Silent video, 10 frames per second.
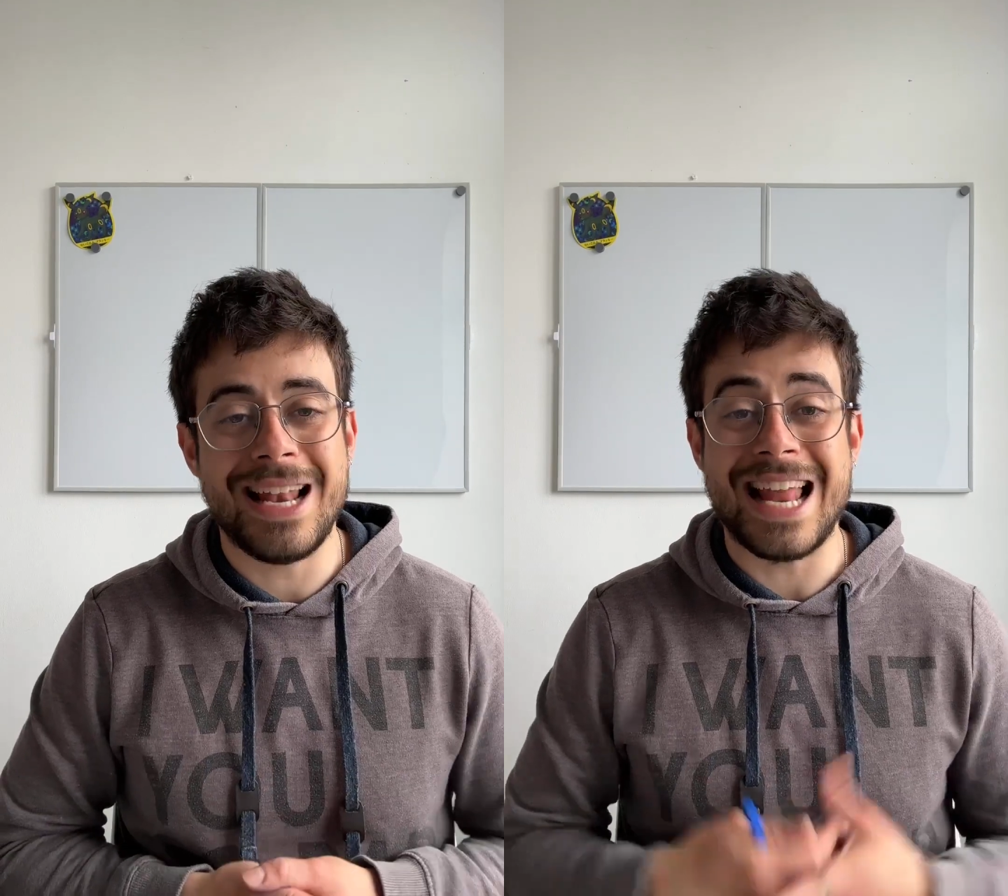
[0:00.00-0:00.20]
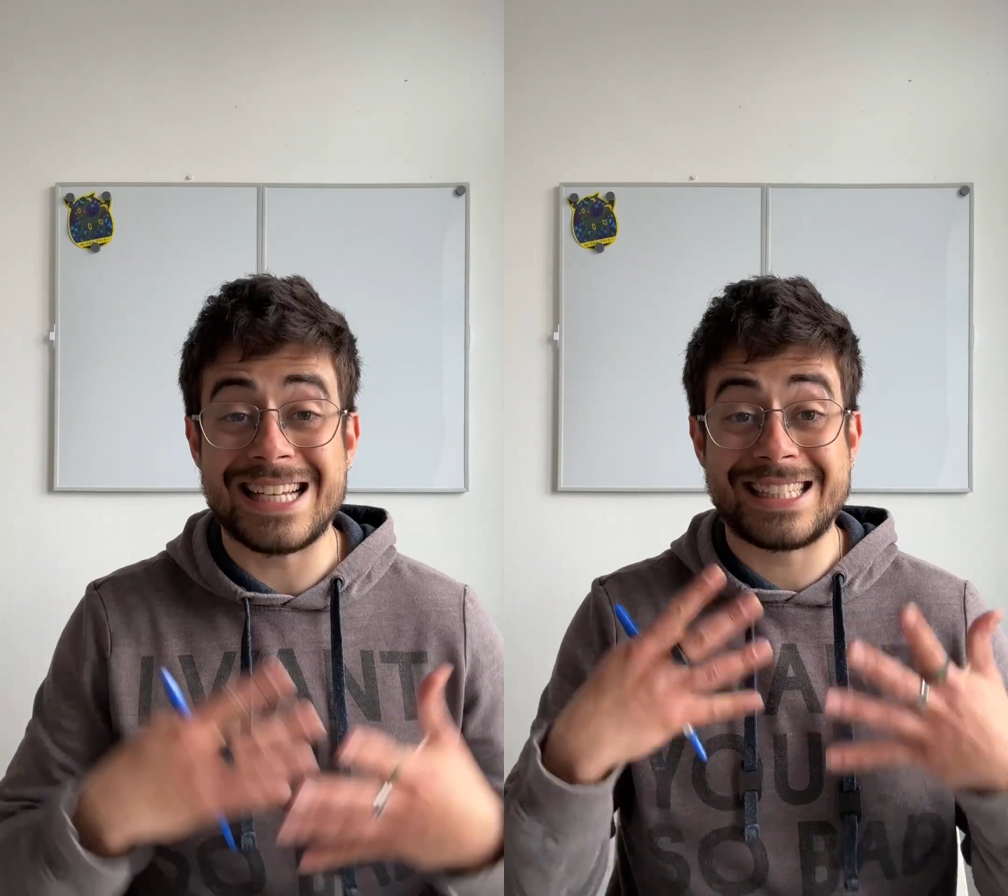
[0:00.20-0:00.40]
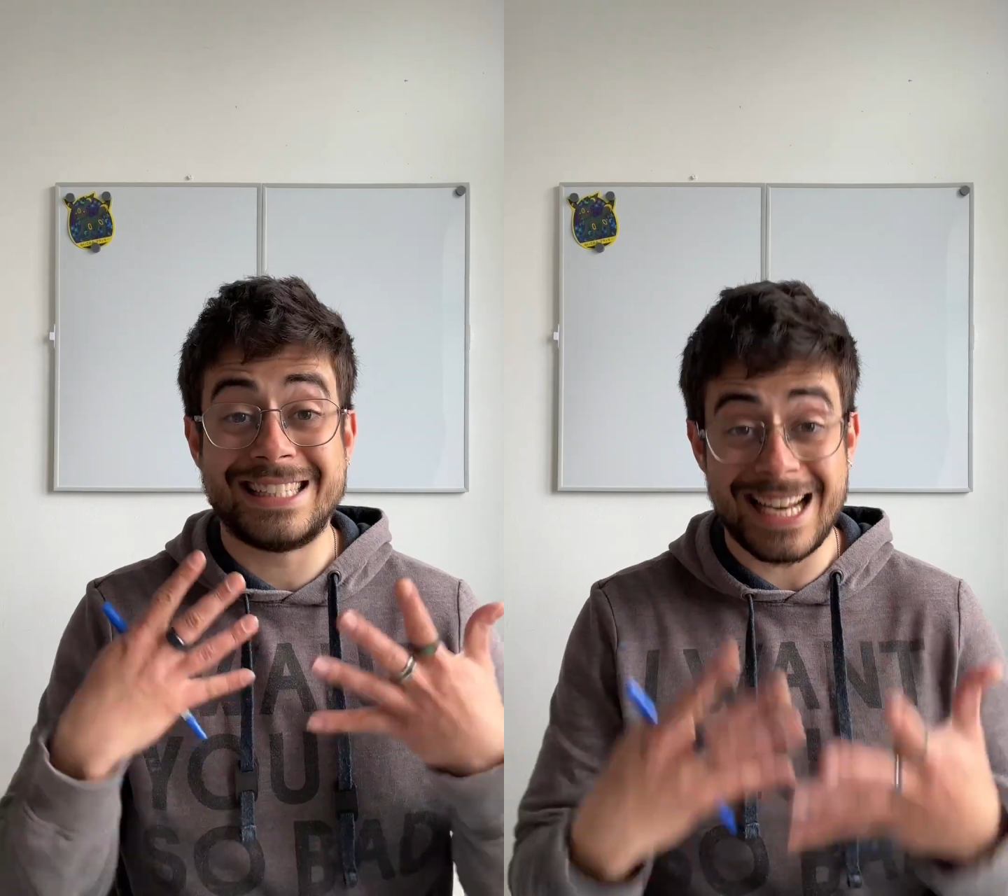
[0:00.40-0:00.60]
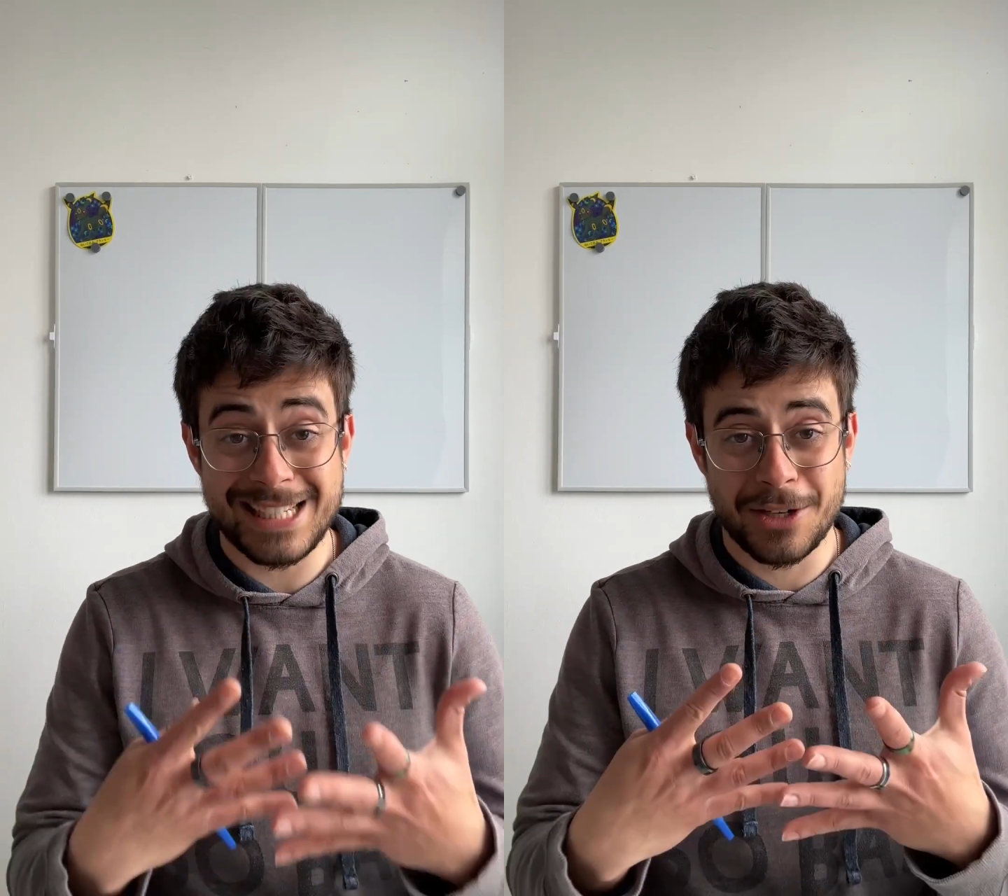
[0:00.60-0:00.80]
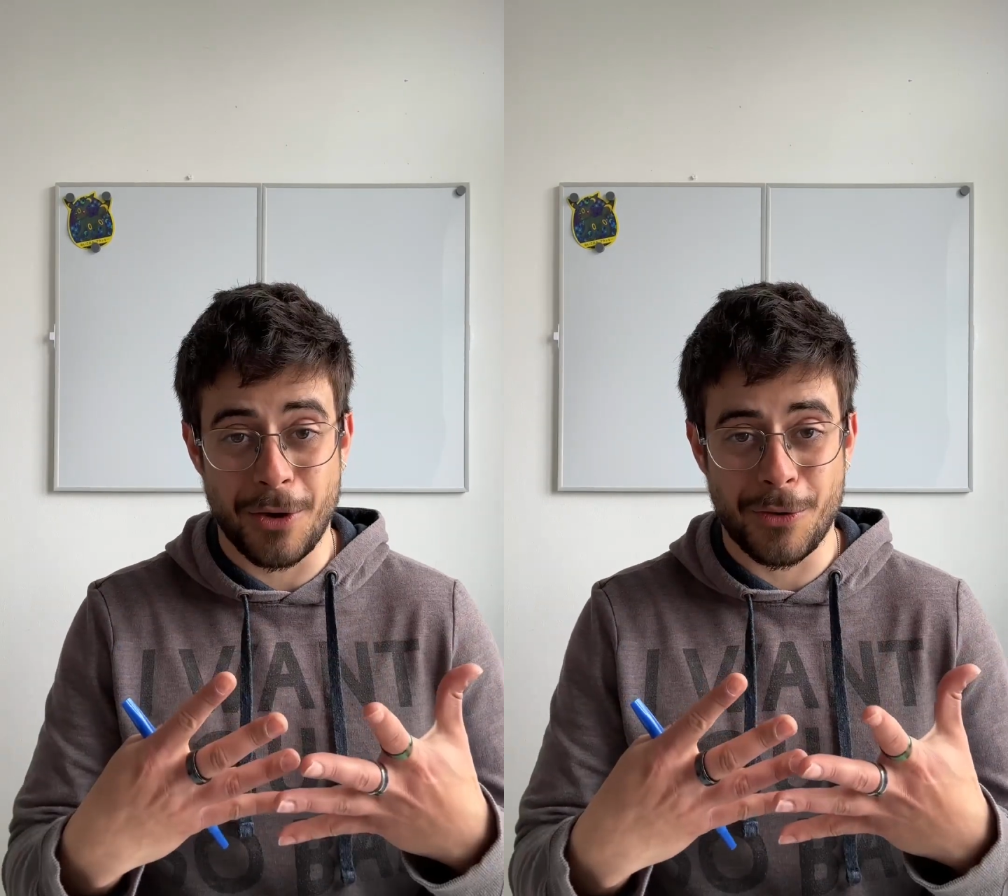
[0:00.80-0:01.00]
las
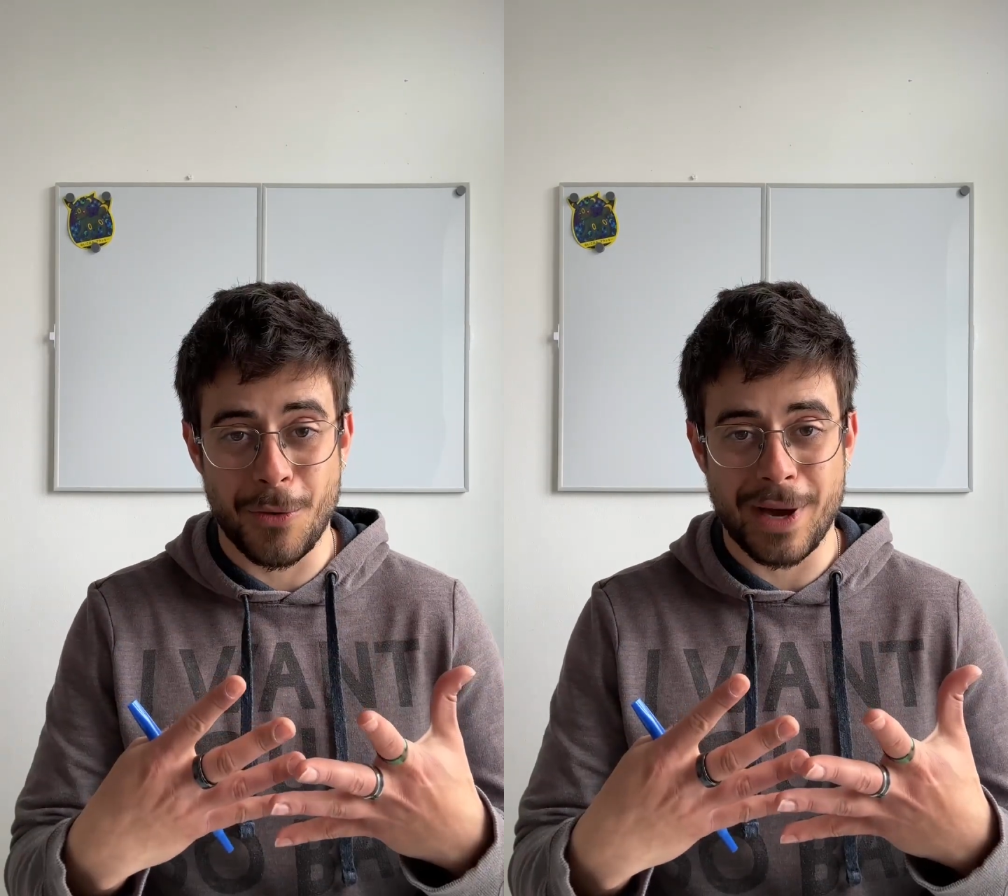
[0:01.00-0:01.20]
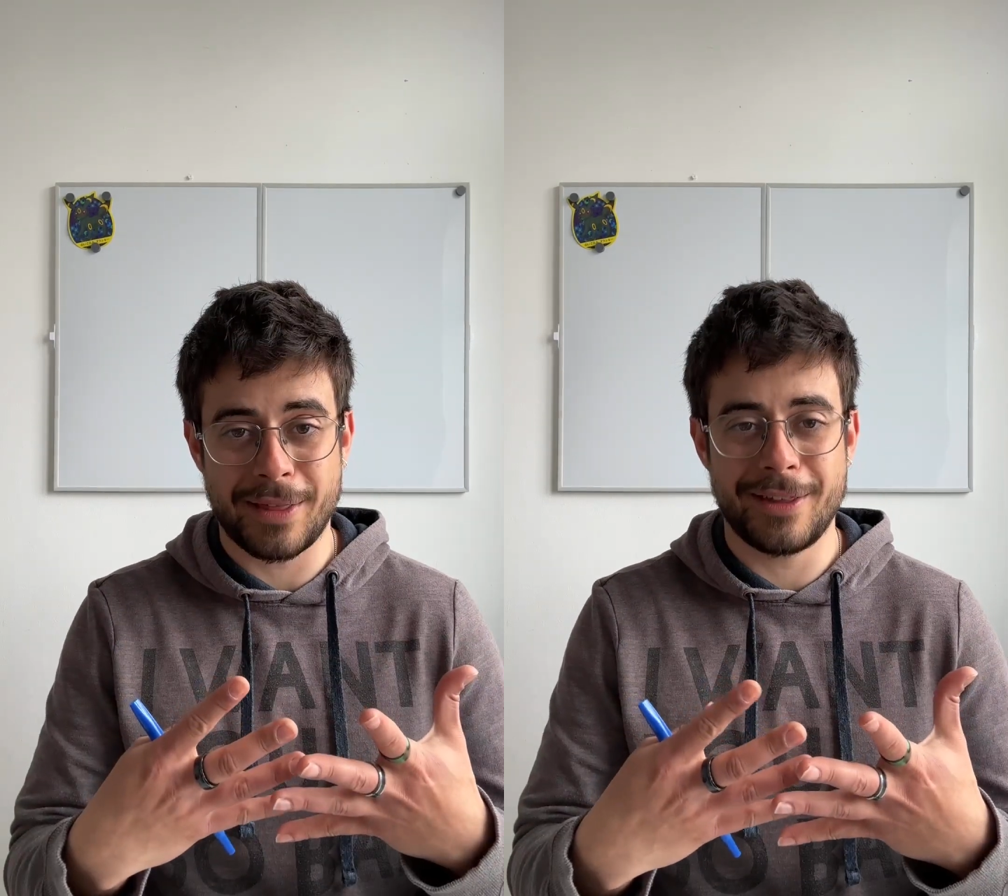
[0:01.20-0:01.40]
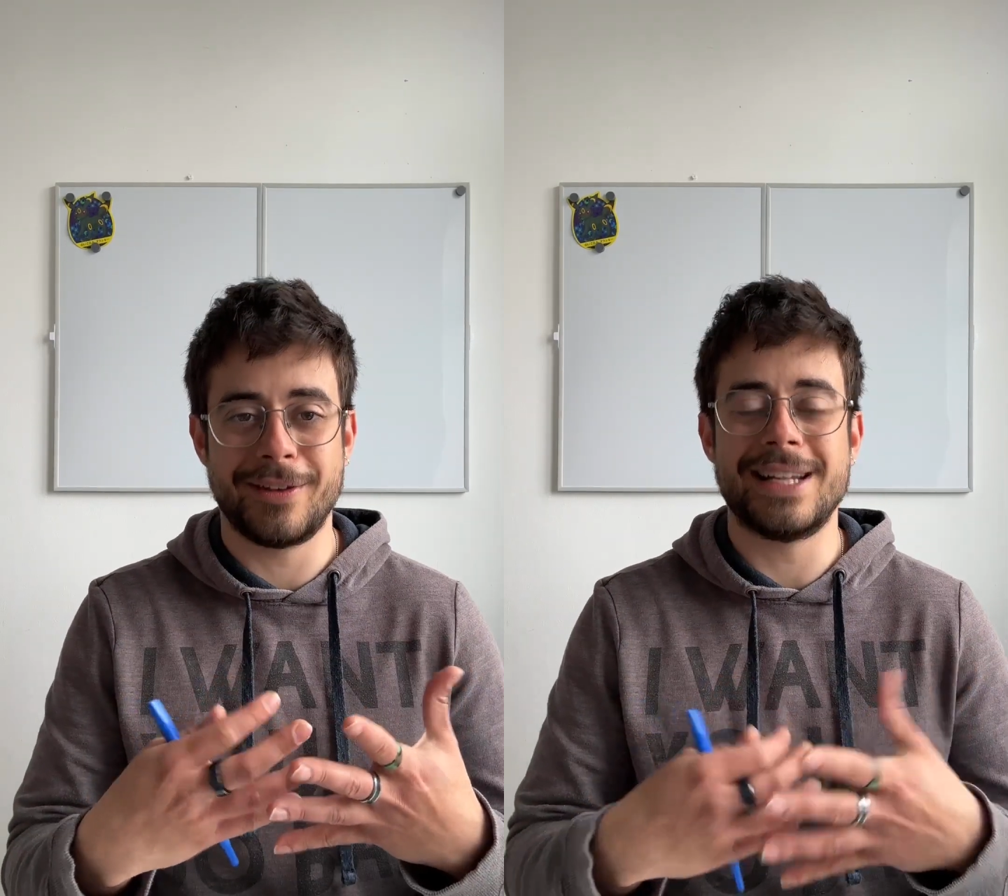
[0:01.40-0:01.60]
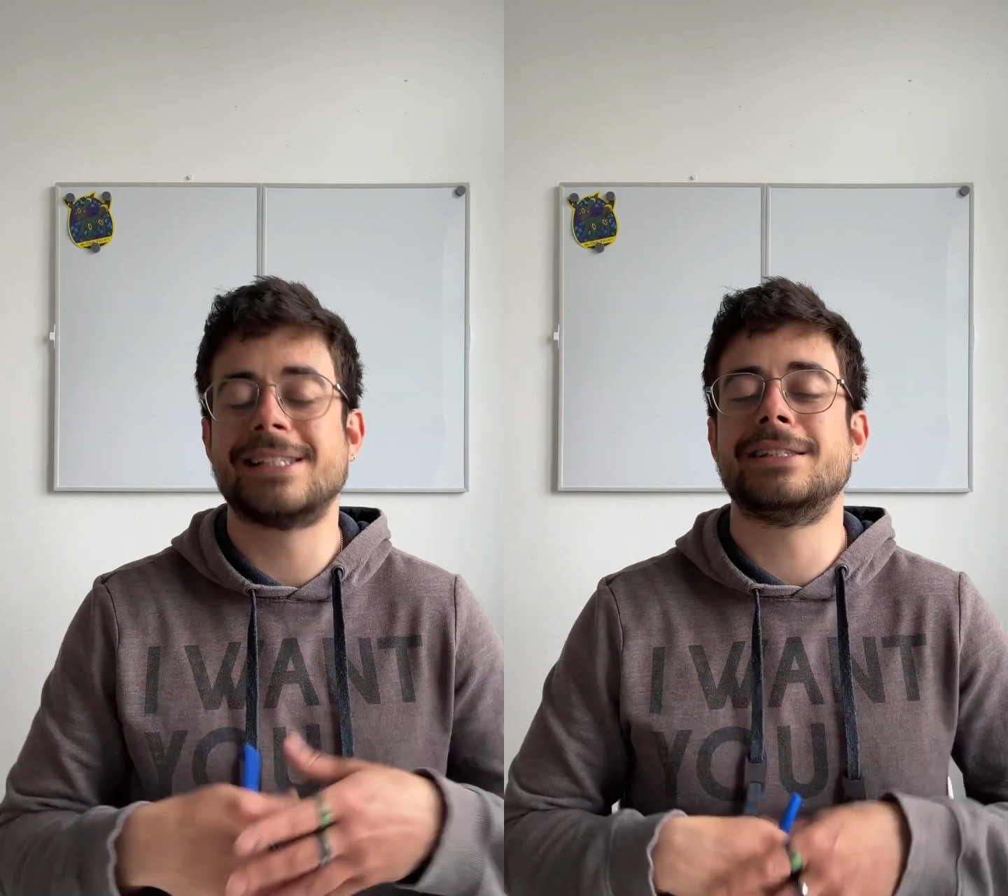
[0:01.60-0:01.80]
tres conjugaciones,